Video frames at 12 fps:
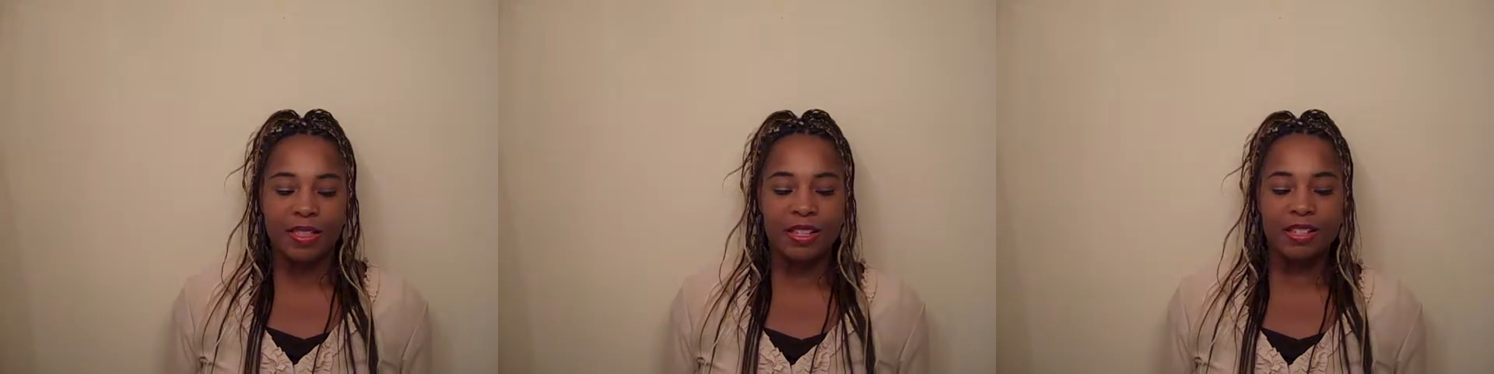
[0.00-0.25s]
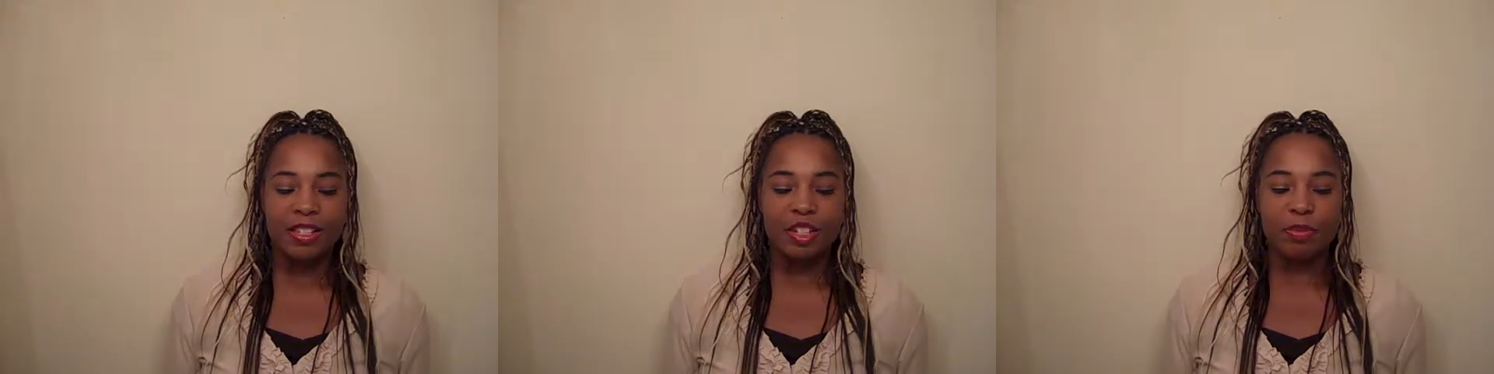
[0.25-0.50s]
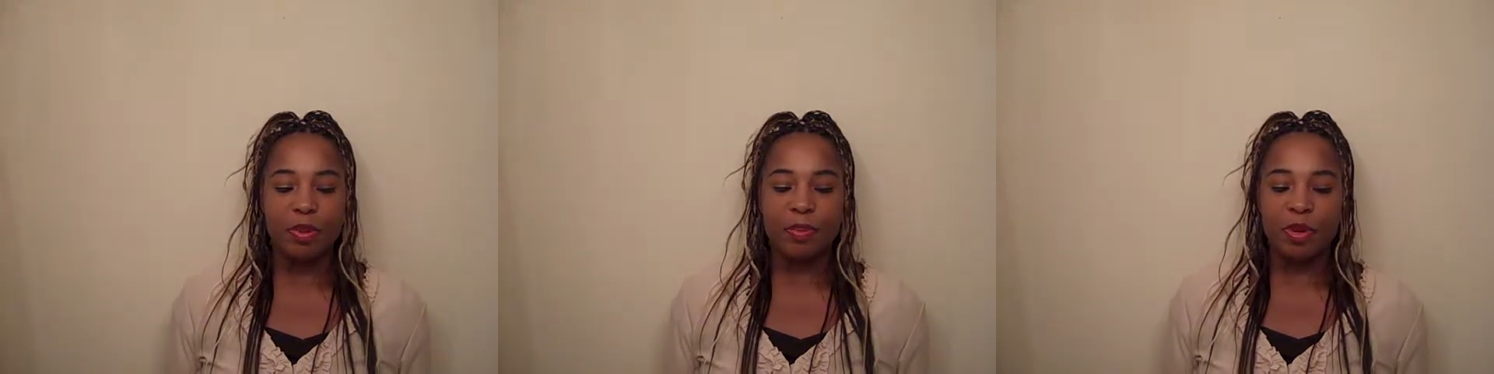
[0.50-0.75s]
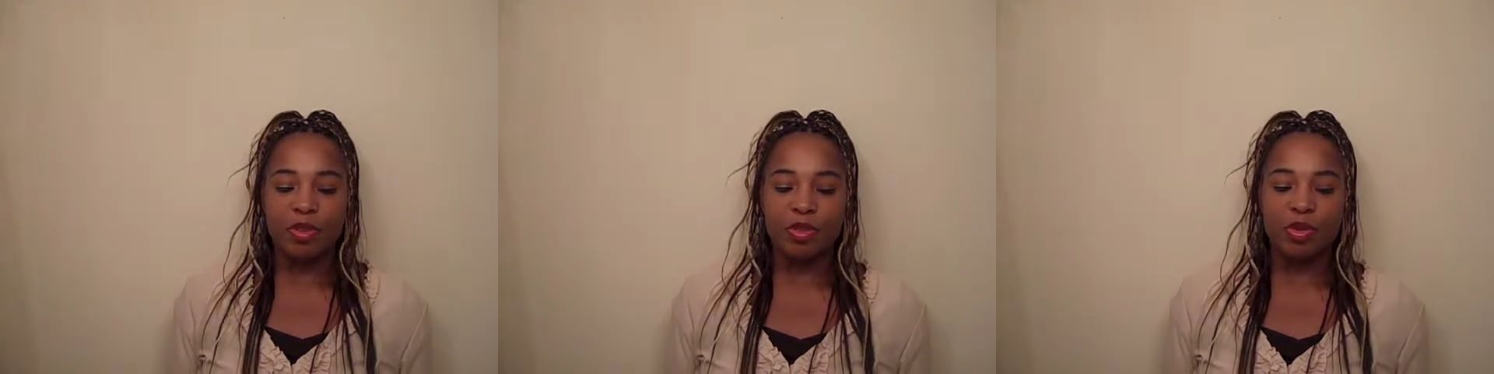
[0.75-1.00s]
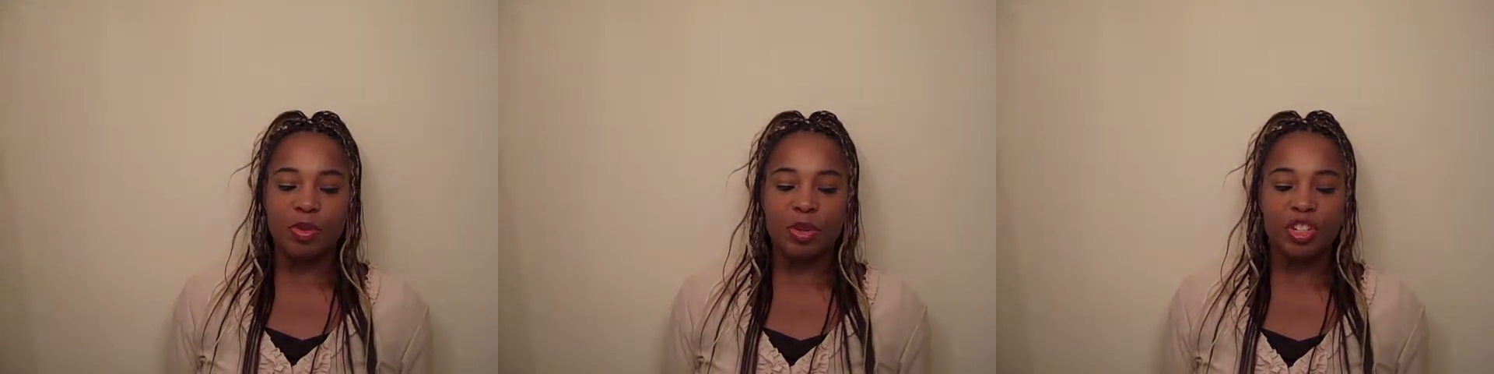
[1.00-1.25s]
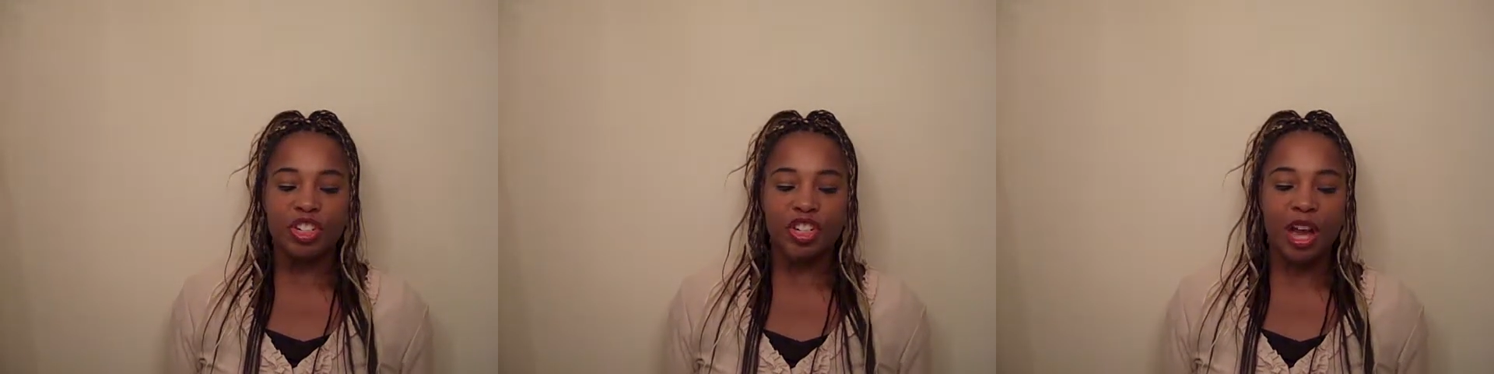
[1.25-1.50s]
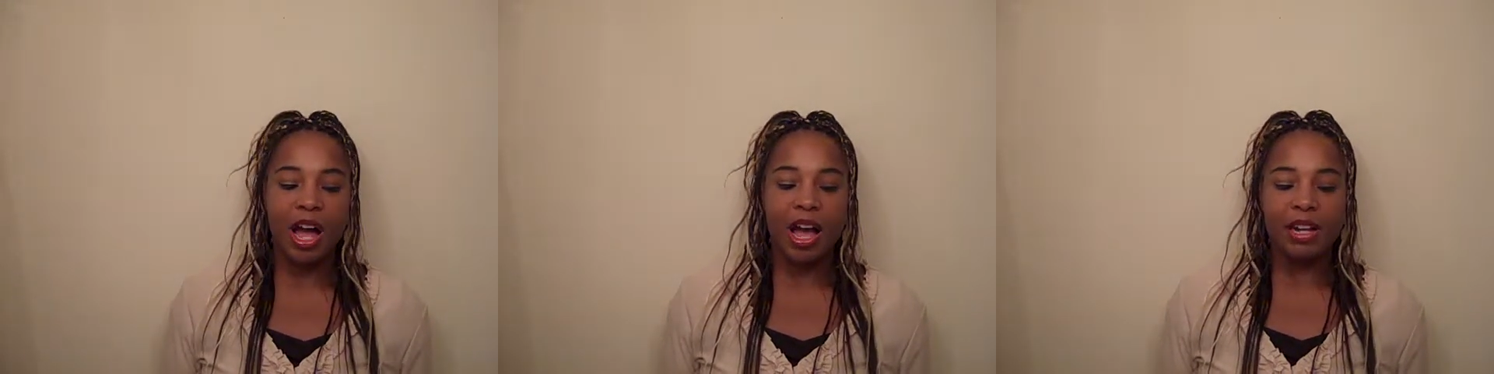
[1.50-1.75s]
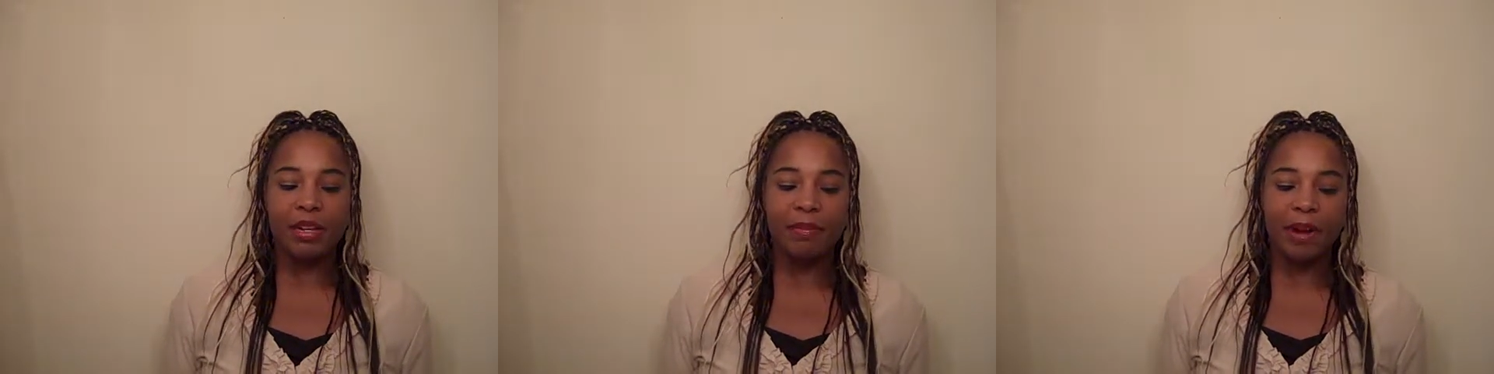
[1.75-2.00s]
This is a proposal where
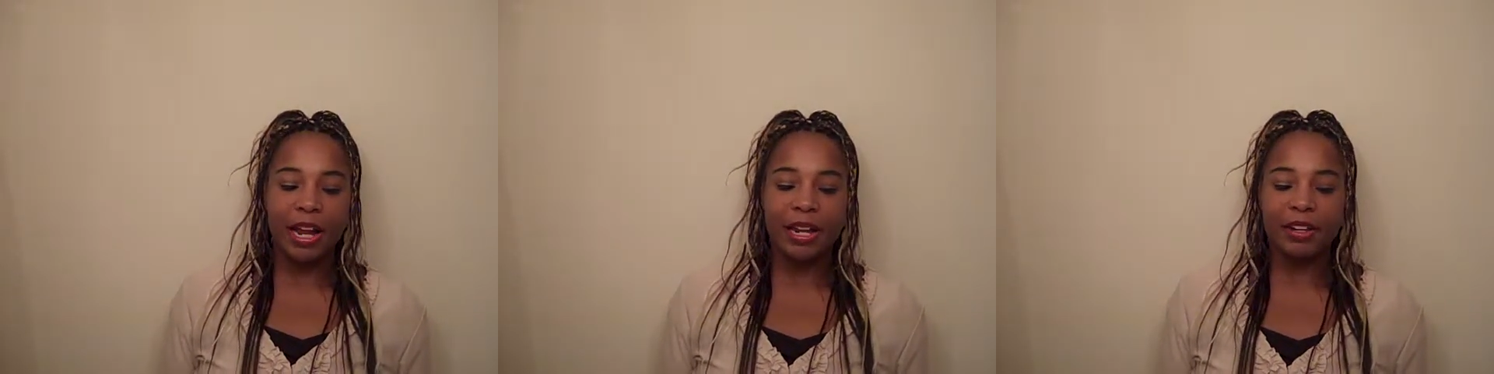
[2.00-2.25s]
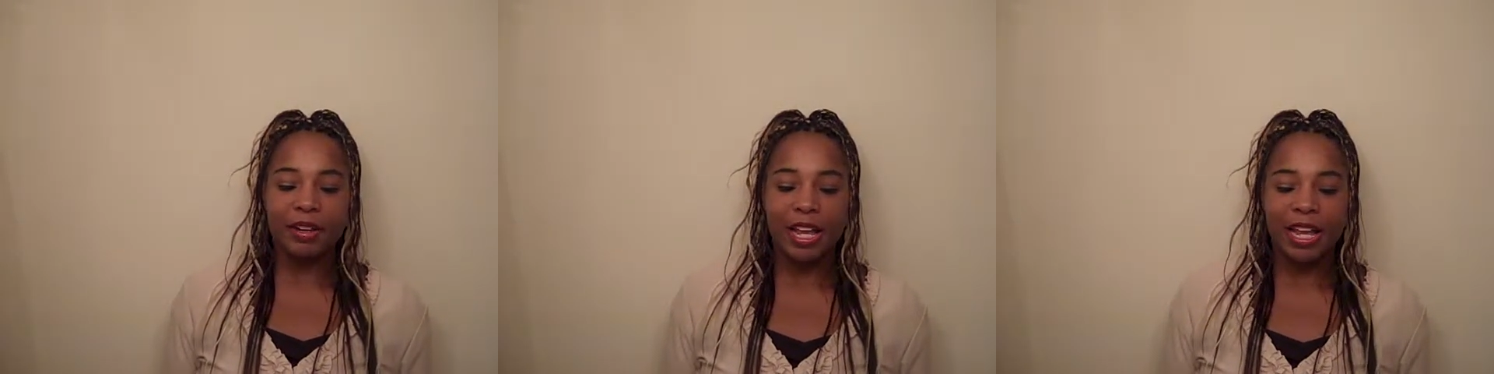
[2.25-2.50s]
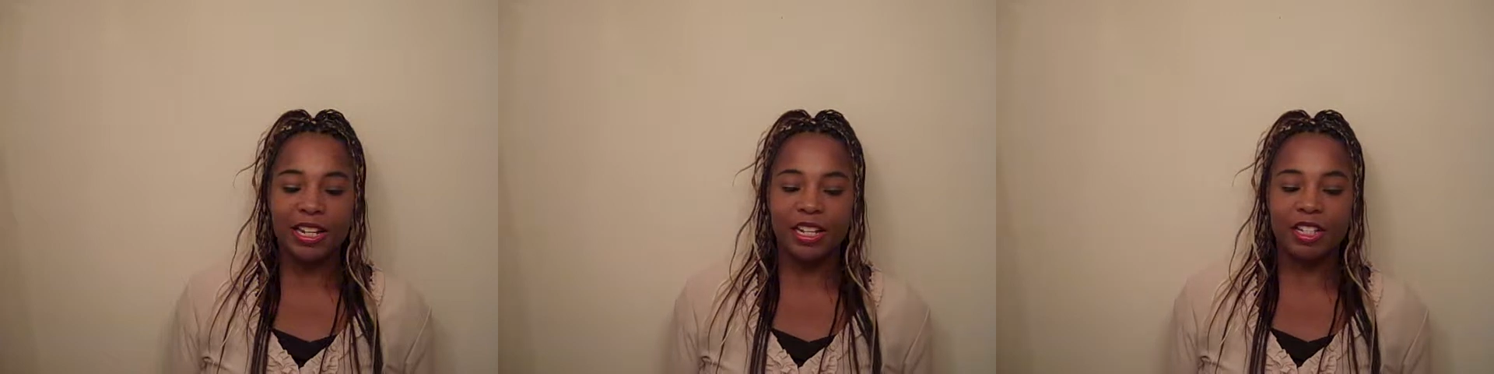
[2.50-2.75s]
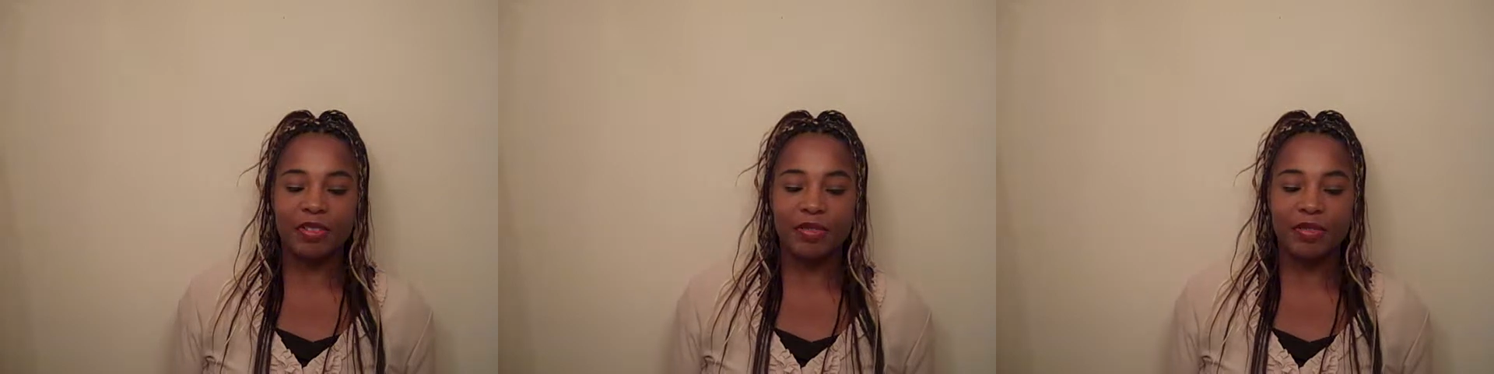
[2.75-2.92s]
John Boehner and his